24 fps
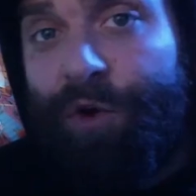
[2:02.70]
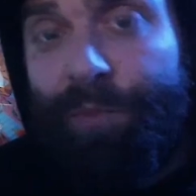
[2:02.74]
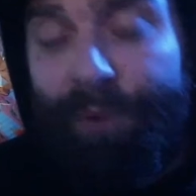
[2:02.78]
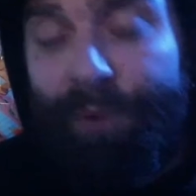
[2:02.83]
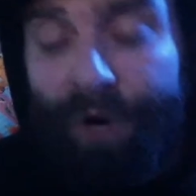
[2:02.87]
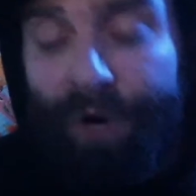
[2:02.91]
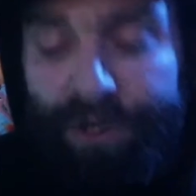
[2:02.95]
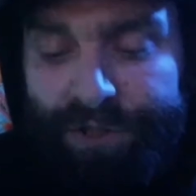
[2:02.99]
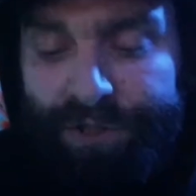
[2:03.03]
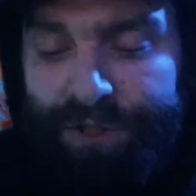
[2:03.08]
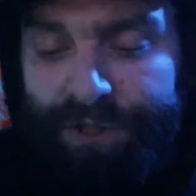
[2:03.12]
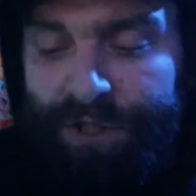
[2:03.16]

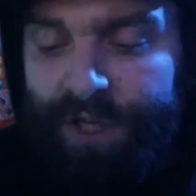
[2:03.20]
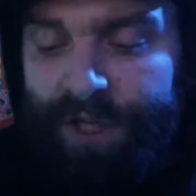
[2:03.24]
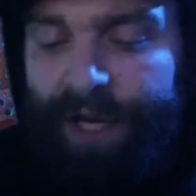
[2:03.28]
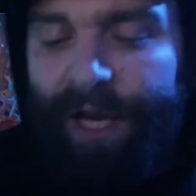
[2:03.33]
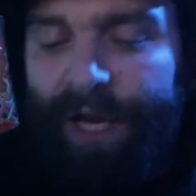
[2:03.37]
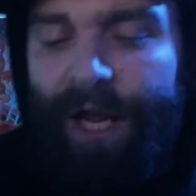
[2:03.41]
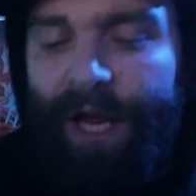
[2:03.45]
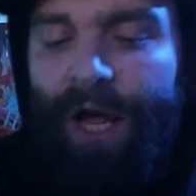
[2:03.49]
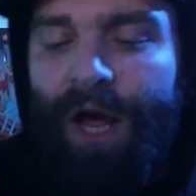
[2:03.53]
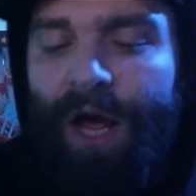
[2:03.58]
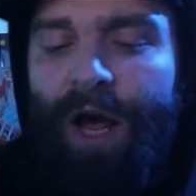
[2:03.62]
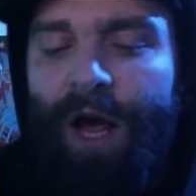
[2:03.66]

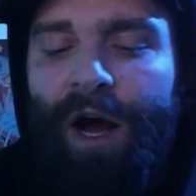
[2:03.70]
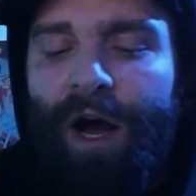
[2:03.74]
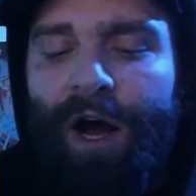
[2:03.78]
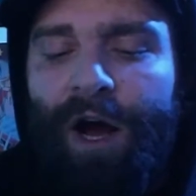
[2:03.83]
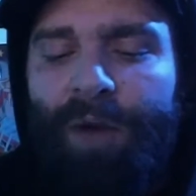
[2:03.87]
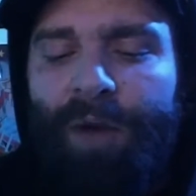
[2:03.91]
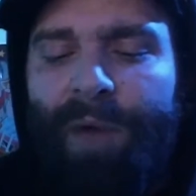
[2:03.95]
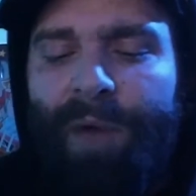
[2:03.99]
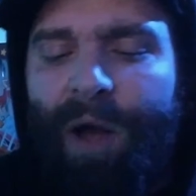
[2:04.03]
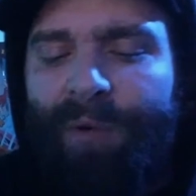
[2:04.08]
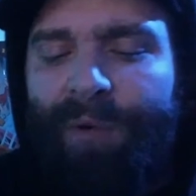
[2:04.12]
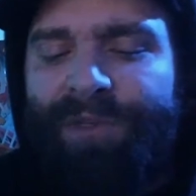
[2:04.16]
Personally,
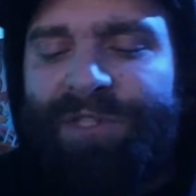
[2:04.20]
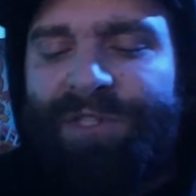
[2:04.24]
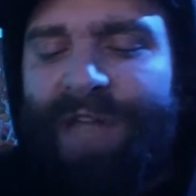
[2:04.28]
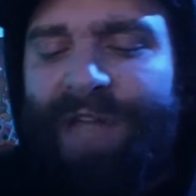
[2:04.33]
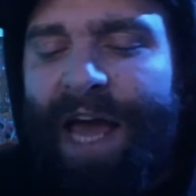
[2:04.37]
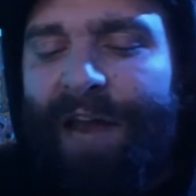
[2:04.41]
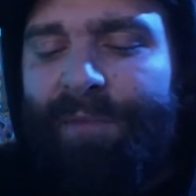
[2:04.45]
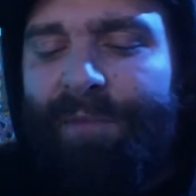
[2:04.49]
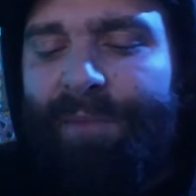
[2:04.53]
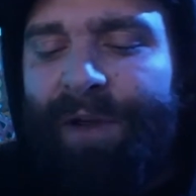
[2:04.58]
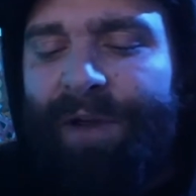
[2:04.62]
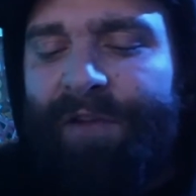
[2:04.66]
I was
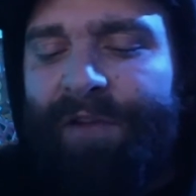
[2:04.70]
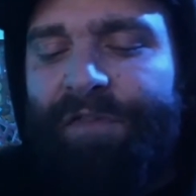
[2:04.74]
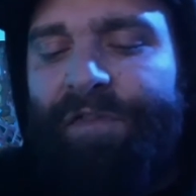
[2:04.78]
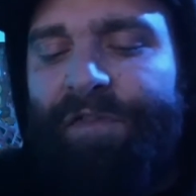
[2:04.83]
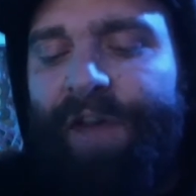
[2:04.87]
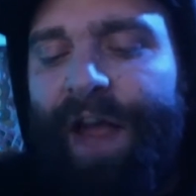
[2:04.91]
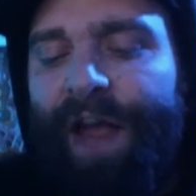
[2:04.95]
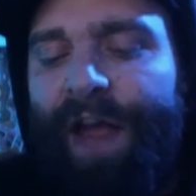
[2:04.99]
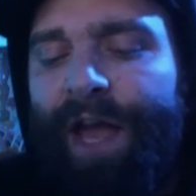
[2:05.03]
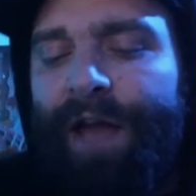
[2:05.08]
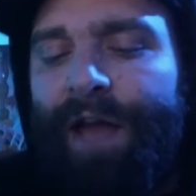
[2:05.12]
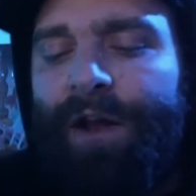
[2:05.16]
not a big
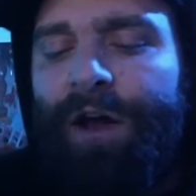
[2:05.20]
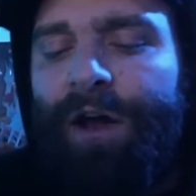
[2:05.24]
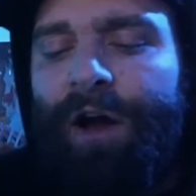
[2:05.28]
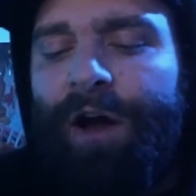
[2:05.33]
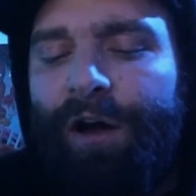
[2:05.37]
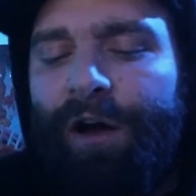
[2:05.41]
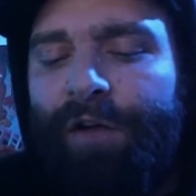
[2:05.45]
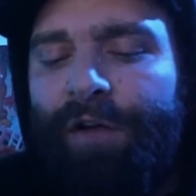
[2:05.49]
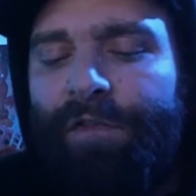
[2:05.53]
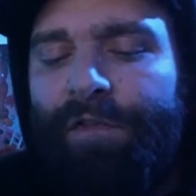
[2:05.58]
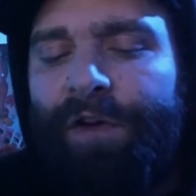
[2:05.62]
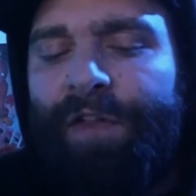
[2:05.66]
fan
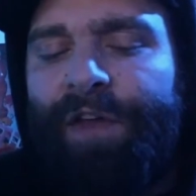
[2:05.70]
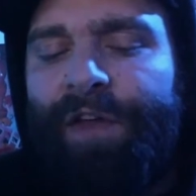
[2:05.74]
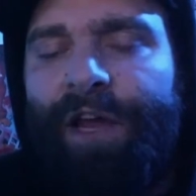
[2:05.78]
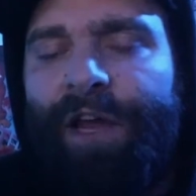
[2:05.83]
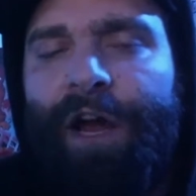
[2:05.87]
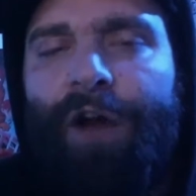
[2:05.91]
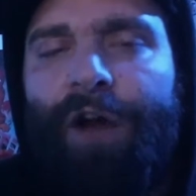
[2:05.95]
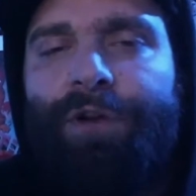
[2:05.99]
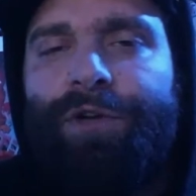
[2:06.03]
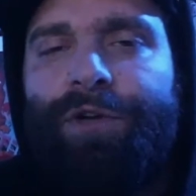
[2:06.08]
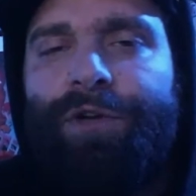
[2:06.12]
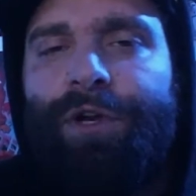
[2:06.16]
of the
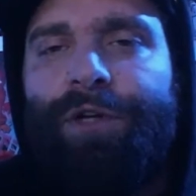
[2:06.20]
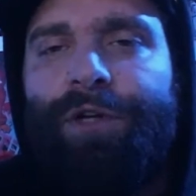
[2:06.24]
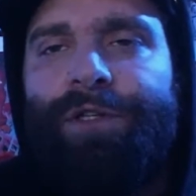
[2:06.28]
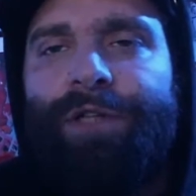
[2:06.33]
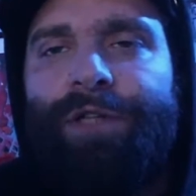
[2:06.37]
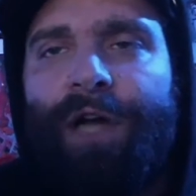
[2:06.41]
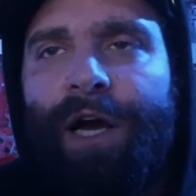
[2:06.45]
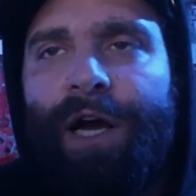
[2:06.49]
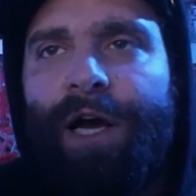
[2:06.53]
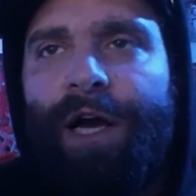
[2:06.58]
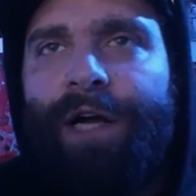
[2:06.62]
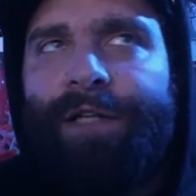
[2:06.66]
character
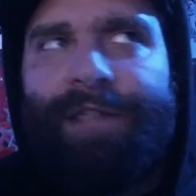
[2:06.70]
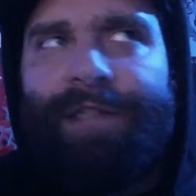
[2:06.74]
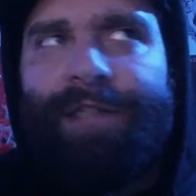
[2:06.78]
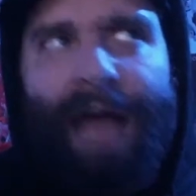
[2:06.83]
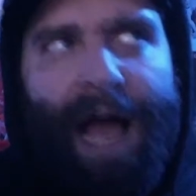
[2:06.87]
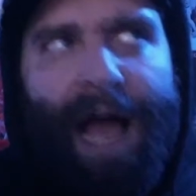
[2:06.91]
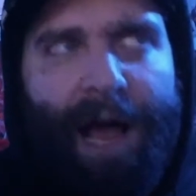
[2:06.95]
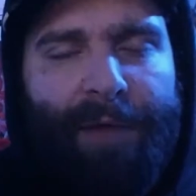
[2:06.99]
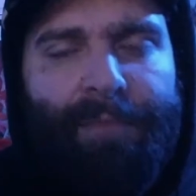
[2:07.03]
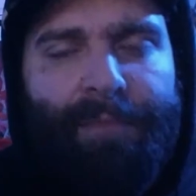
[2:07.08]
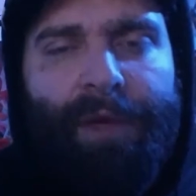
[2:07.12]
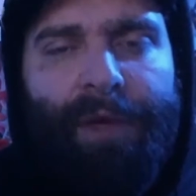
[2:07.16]

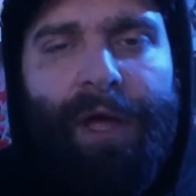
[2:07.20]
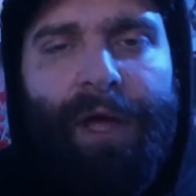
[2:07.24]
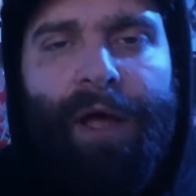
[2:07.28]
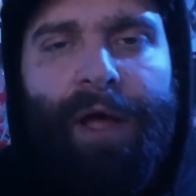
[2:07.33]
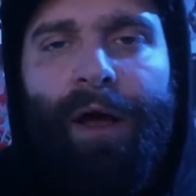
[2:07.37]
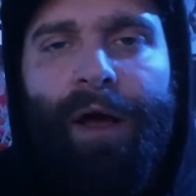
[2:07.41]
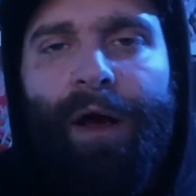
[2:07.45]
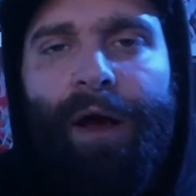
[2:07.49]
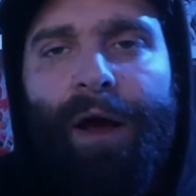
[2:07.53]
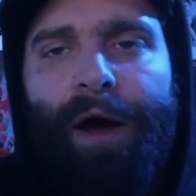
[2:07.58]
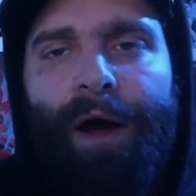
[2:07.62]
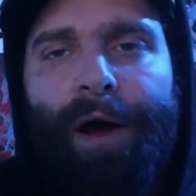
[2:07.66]
Tom,
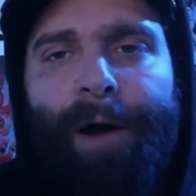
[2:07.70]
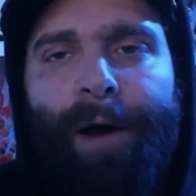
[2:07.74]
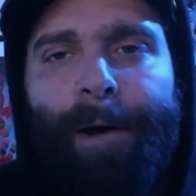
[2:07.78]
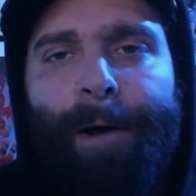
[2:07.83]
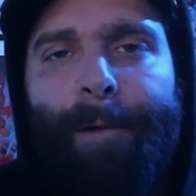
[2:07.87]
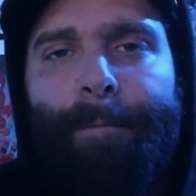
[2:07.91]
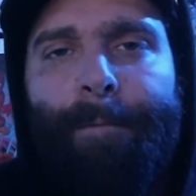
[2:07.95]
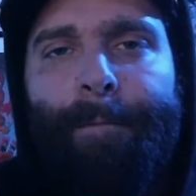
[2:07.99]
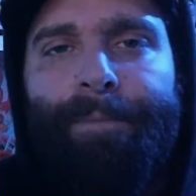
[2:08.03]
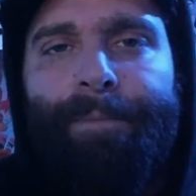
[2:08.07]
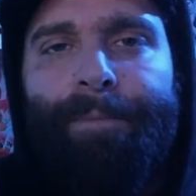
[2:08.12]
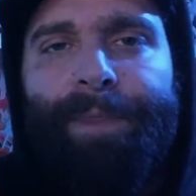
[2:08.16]

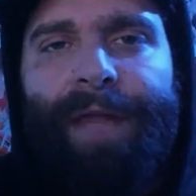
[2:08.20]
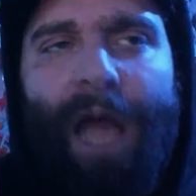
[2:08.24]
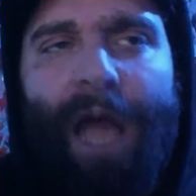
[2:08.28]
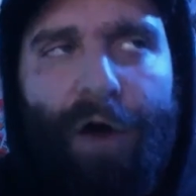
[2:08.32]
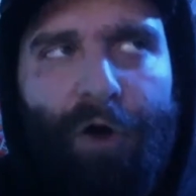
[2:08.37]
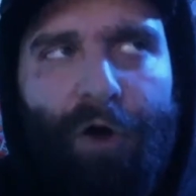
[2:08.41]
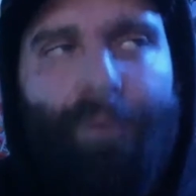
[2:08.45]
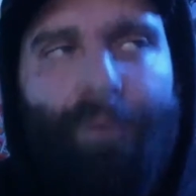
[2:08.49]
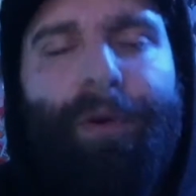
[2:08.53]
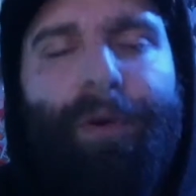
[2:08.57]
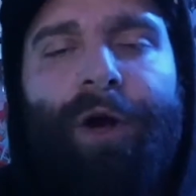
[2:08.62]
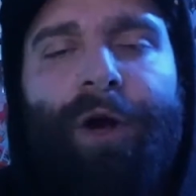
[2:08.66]

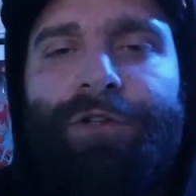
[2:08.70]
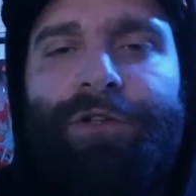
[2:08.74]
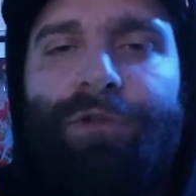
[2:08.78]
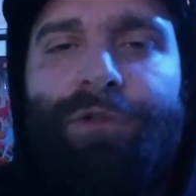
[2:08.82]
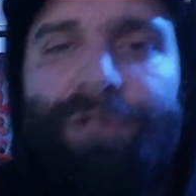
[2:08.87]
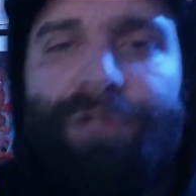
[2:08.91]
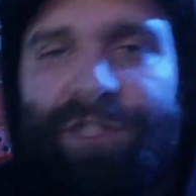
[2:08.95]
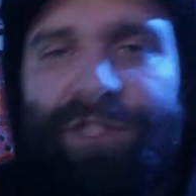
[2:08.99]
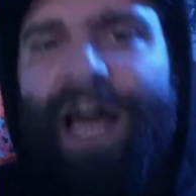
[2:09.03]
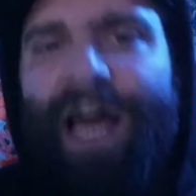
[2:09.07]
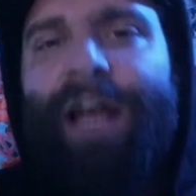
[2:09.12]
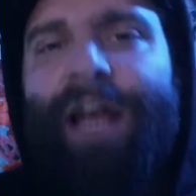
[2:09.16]
counterpart to
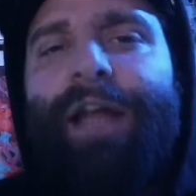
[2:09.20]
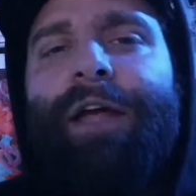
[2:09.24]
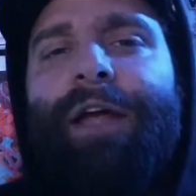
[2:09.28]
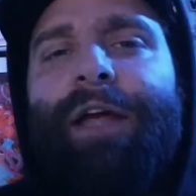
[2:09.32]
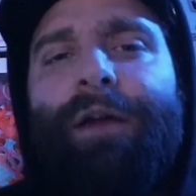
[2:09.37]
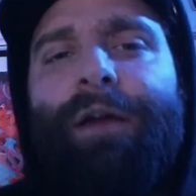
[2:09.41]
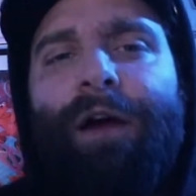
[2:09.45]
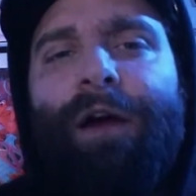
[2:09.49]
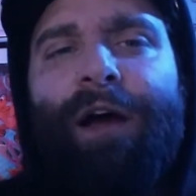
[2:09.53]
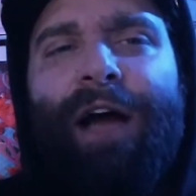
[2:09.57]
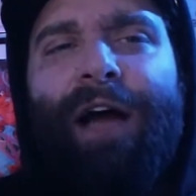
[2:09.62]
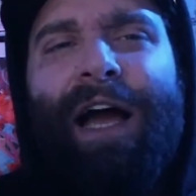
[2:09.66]
Sonic.